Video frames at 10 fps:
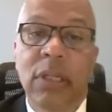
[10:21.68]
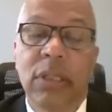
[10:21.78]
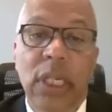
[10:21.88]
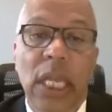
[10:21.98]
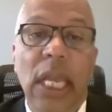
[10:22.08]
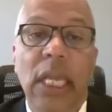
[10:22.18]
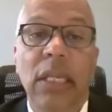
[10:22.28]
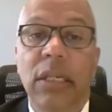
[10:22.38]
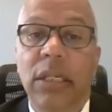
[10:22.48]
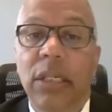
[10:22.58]

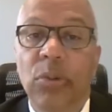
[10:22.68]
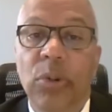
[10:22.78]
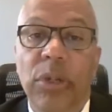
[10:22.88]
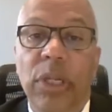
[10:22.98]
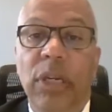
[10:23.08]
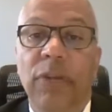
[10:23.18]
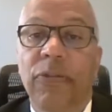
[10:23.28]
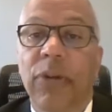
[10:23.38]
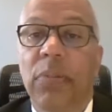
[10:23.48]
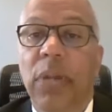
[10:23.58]
Today, you will hear
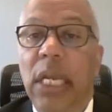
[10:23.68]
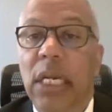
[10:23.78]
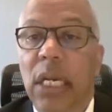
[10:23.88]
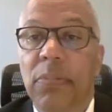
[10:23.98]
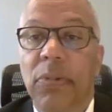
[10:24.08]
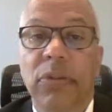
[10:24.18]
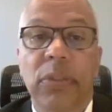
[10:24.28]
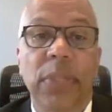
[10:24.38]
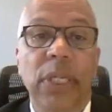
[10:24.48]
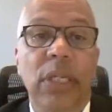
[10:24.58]
from a number of
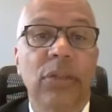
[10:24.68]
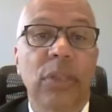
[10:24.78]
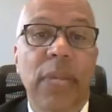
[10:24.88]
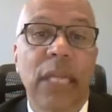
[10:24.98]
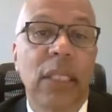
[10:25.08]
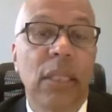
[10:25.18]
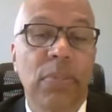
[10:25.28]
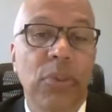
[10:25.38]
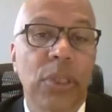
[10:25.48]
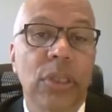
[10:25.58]
speakers about the
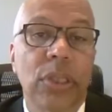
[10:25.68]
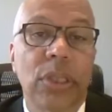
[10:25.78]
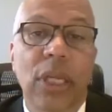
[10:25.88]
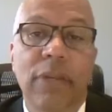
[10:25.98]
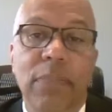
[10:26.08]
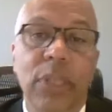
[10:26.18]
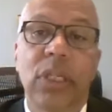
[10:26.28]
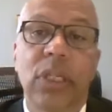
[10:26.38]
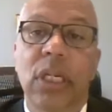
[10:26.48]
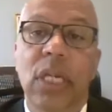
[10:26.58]
importance of
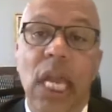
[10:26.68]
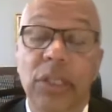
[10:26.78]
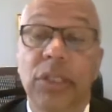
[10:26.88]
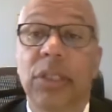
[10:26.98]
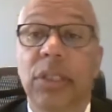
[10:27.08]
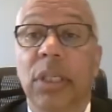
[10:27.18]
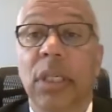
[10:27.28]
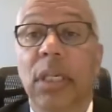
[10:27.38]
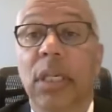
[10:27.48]
building connections